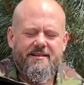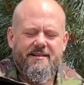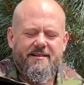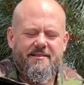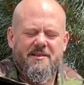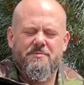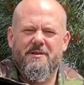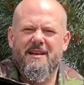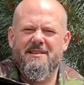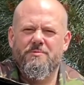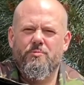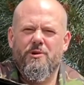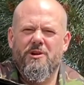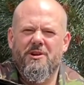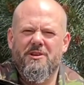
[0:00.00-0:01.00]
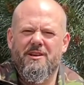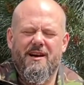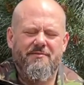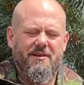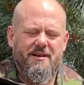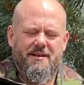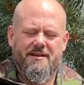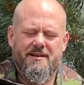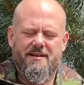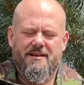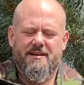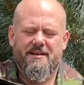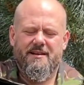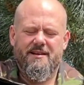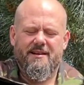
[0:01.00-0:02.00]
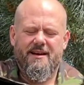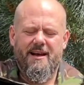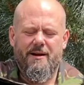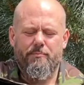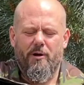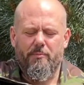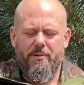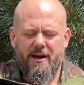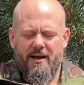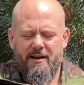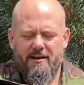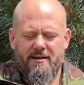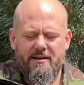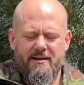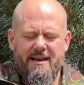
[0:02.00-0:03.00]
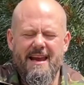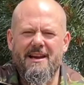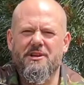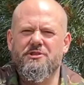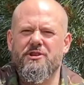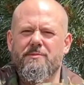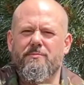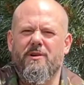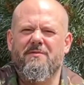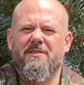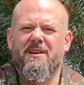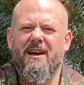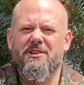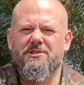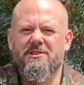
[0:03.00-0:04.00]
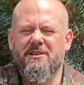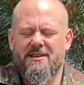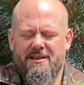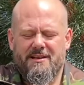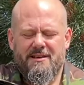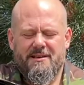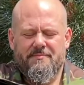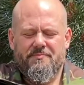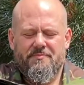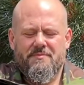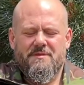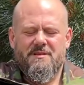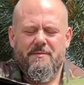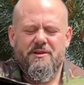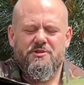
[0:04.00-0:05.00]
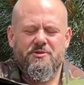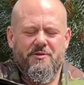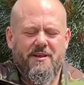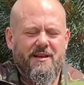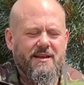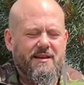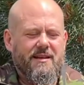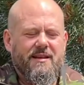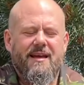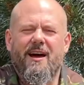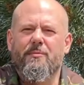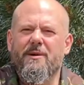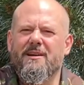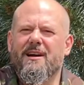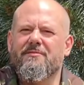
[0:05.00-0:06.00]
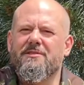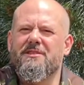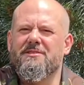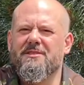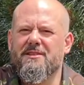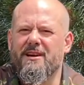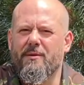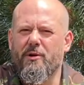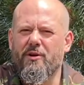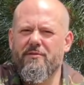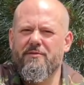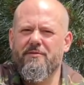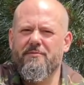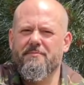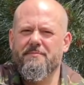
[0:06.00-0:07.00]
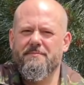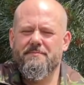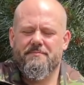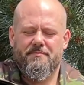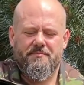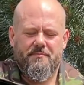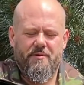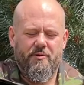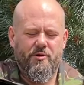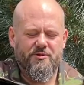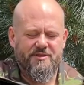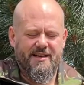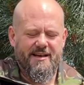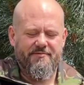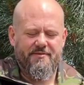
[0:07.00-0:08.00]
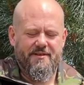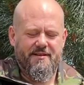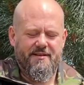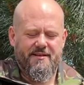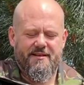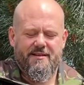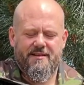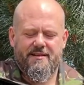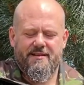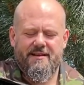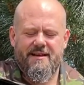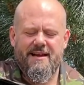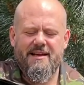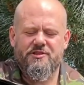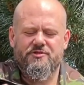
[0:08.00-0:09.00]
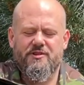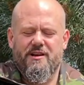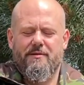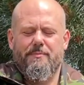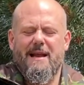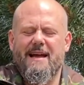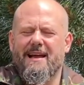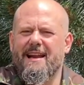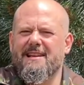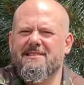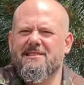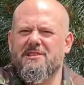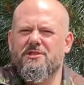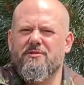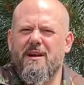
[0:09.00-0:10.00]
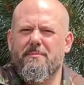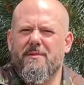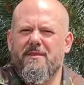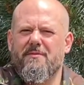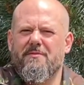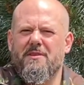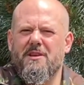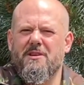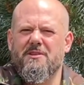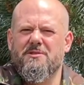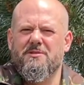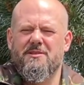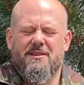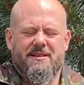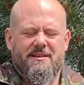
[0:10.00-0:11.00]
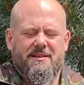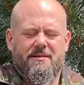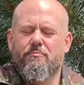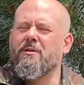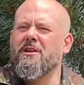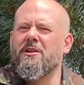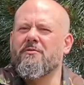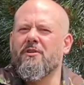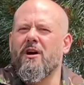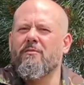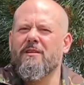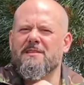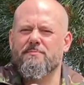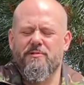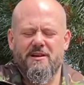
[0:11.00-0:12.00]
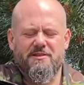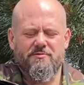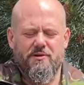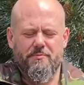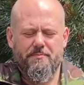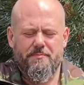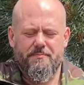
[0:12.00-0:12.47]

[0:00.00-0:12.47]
This one has a woodland cover and a popular inner tube modification to make sure the helmet cover doesn't come off. We also have an extra black elastic strap for use when you've got a respirator on.